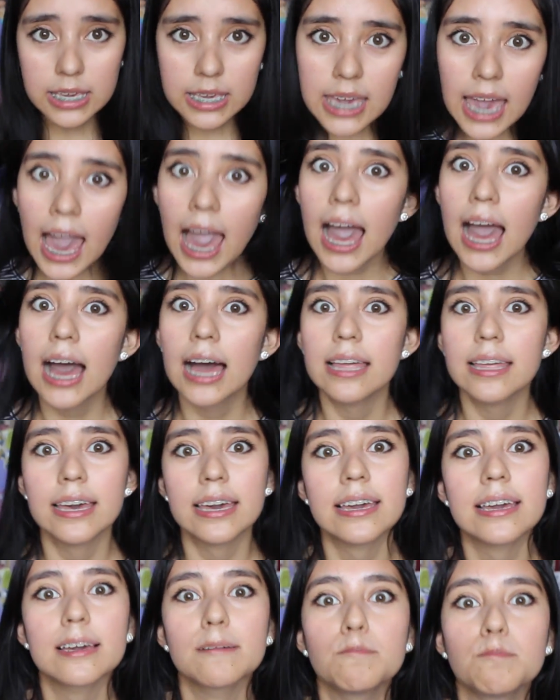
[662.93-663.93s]
yeah,
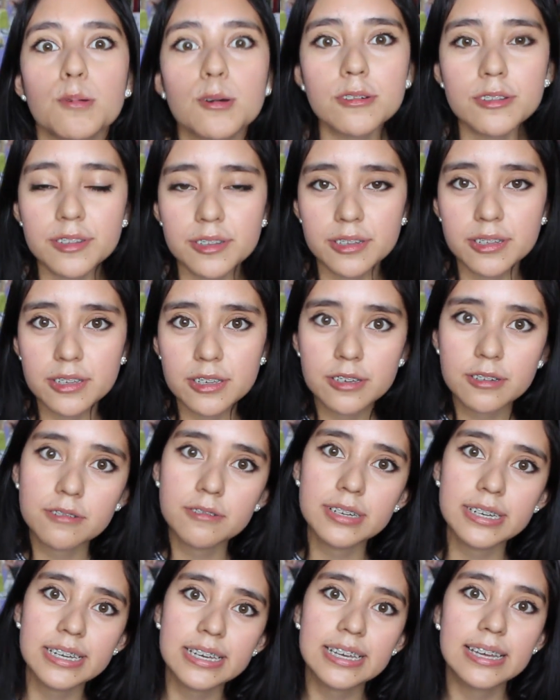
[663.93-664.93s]
like it boosts
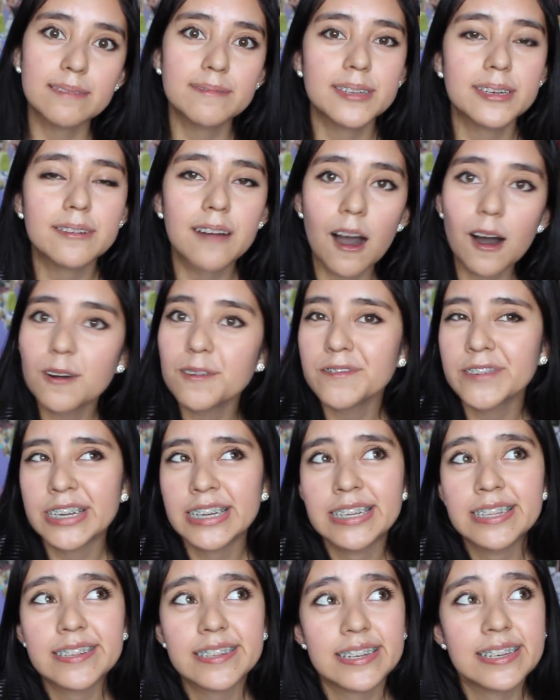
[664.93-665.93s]
you and it gives you
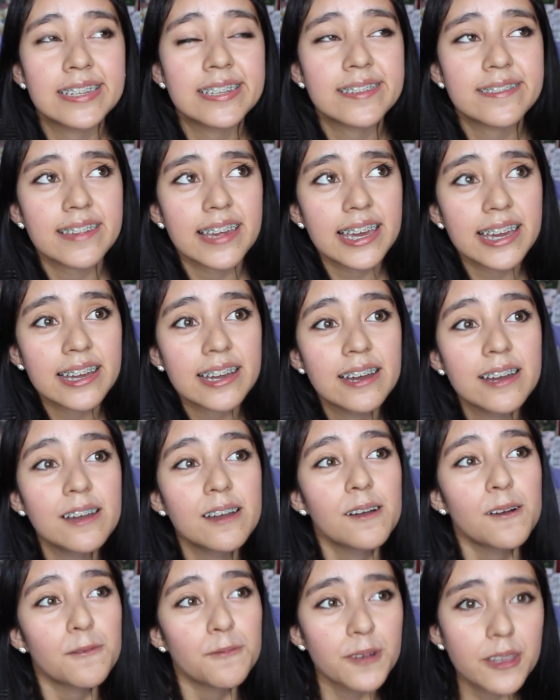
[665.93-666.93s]
confidence, and it's like
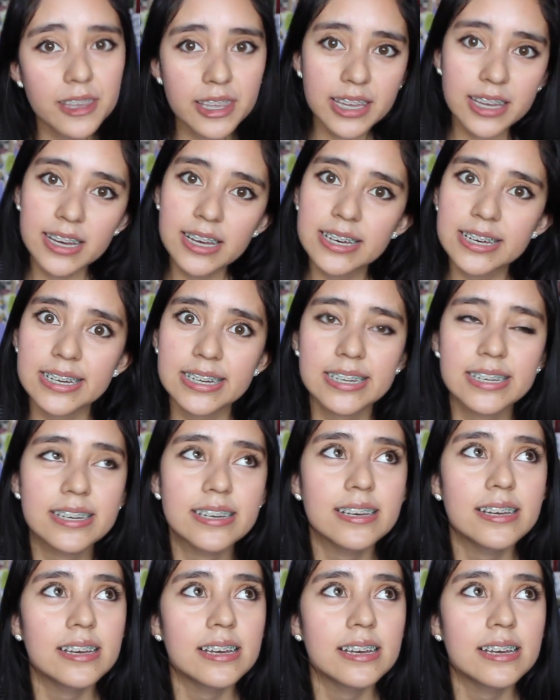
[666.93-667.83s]
really good,